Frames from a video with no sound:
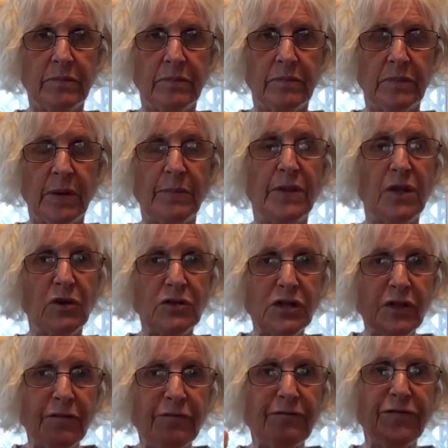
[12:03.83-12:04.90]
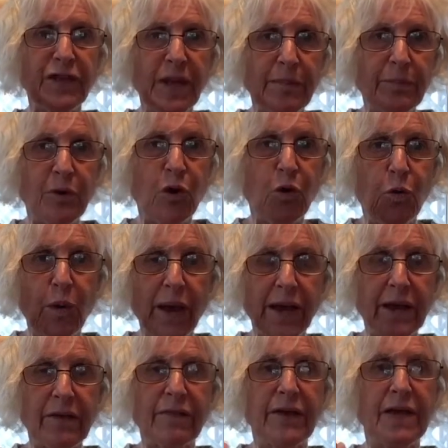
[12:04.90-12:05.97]
I mean, those are the flip, quick
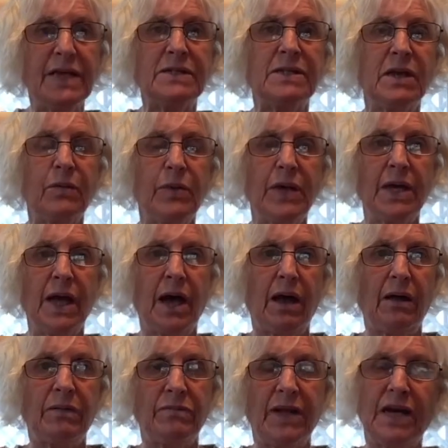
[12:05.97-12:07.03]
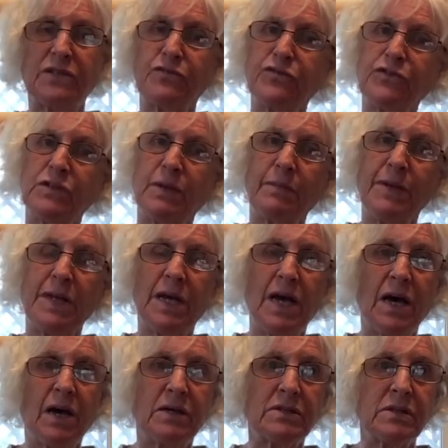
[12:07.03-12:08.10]
things that we get. That's for somebody
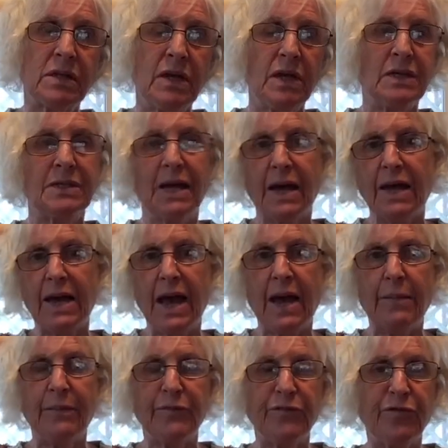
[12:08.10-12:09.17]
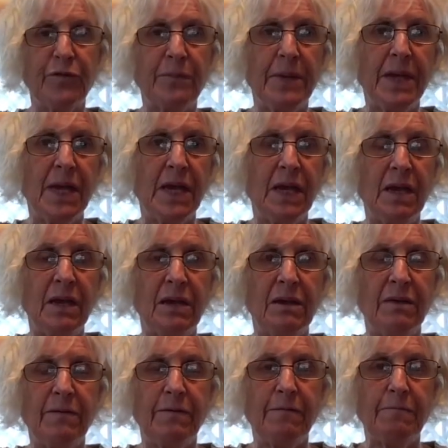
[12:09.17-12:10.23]
else. Not going to happen for me.
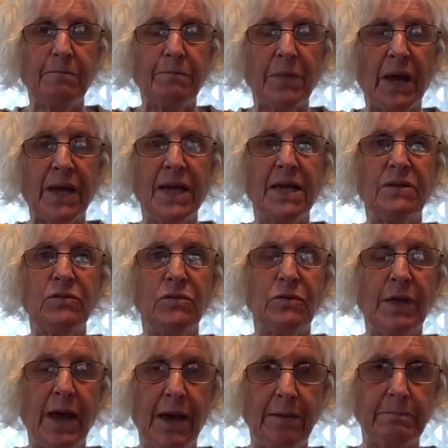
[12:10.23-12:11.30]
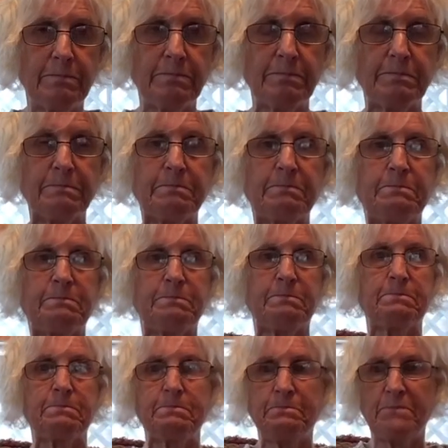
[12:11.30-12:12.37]
I can't do that.
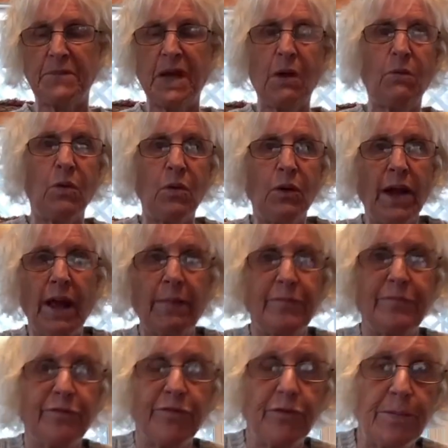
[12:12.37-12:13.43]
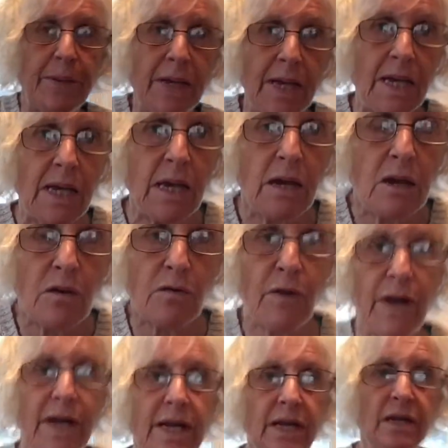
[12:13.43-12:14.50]
That won't happen for me,
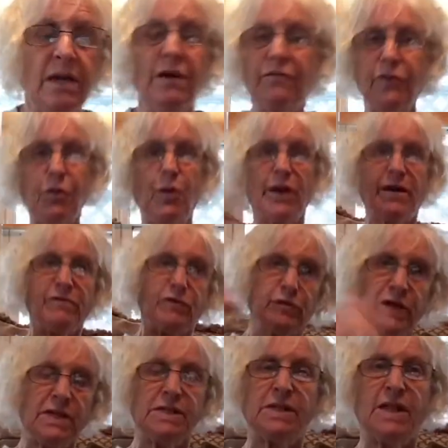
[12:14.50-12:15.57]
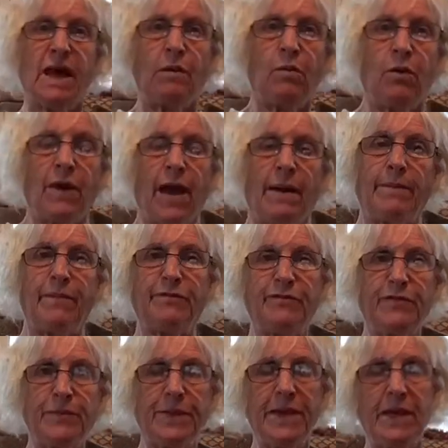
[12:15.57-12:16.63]
right? For whatever reason, that won't happen
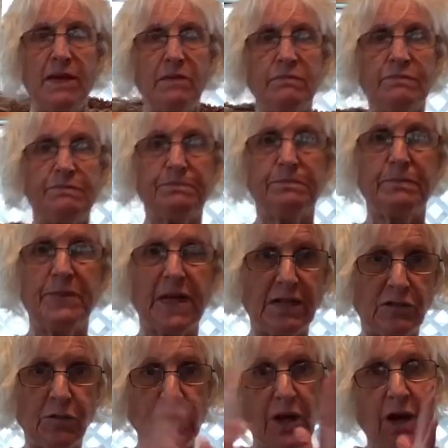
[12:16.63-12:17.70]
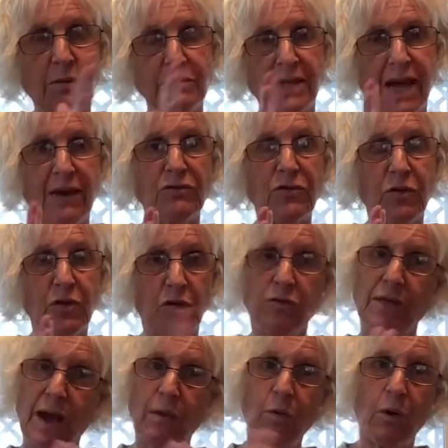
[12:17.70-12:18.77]
for me. That's what it comes out to.
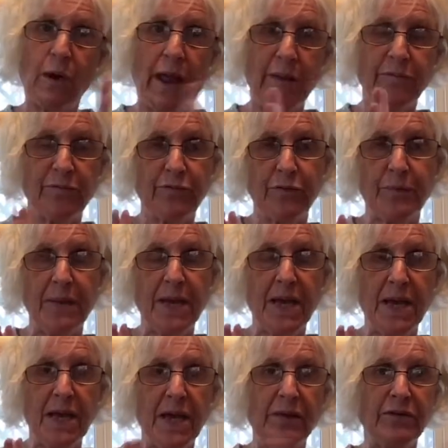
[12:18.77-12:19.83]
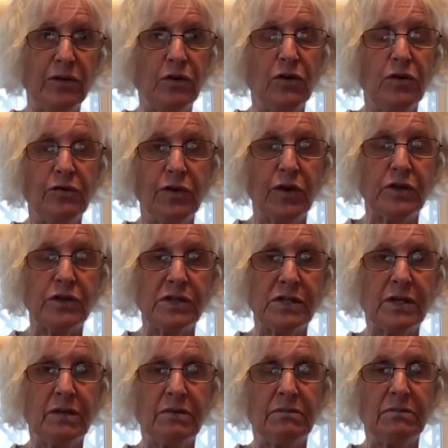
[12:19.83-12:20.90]
That won't happen for me. And the universe,
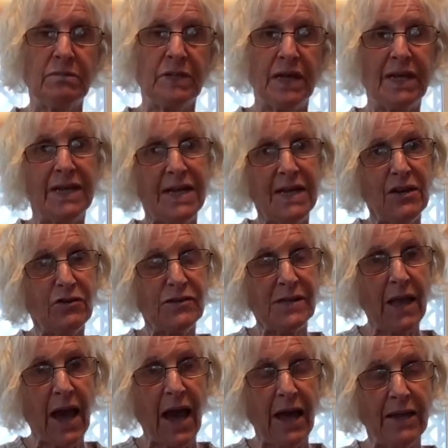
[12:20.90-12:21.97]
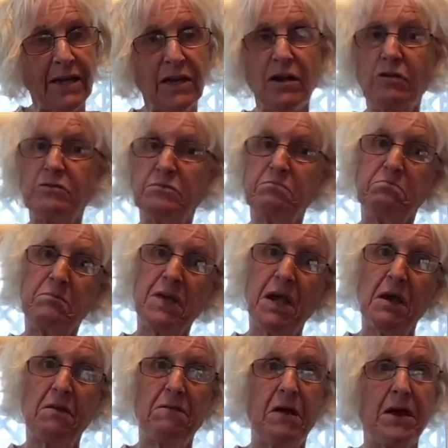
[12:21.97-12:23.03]
it hears that and it goes,
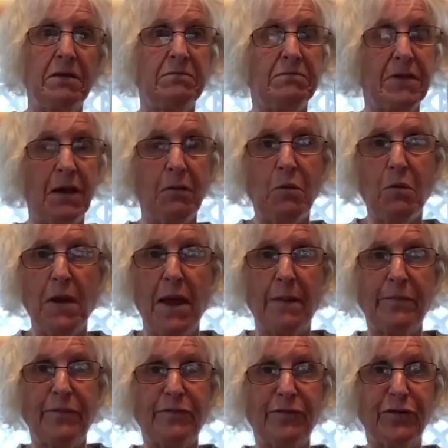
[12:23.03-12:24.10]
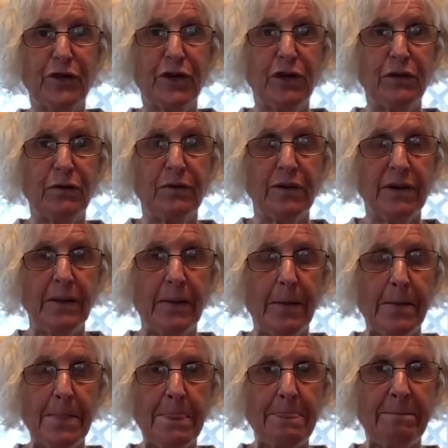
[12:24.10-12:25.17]
yeah, right, that won't happen for you.
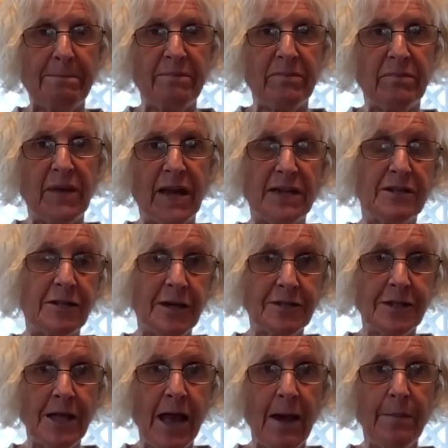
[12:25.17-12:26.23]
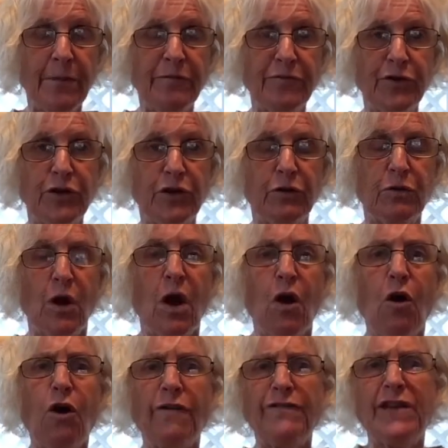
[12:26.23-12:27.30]
And it doesn't happen for you.
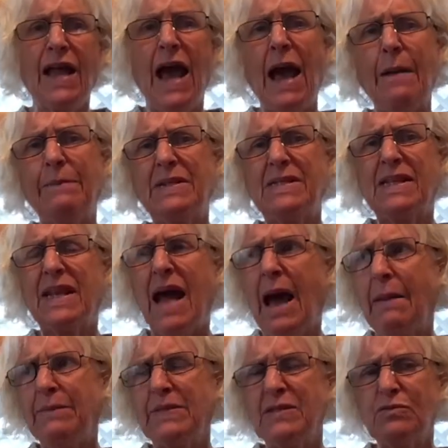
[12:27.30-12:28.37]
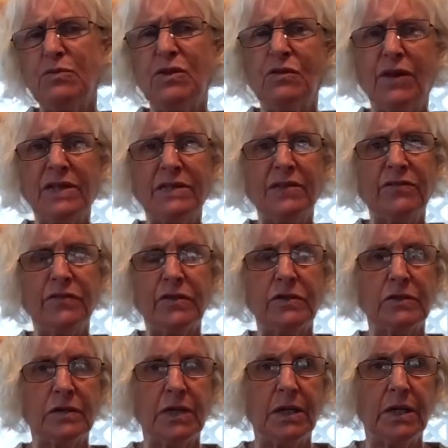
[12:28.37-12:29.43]
Or if it happens with great
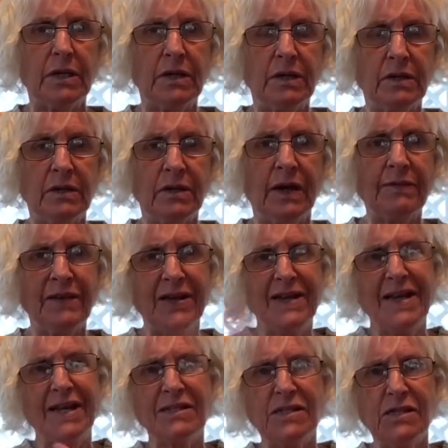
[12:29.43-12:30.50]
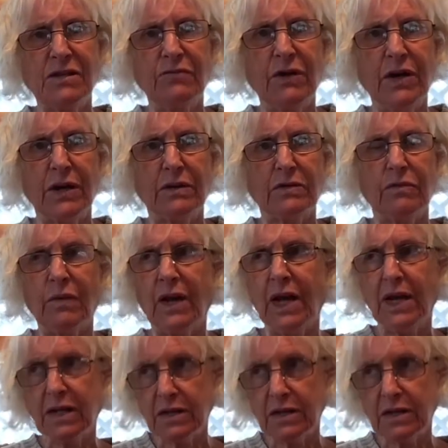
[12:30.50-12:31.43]
difficulty. And then it gets derailed, right?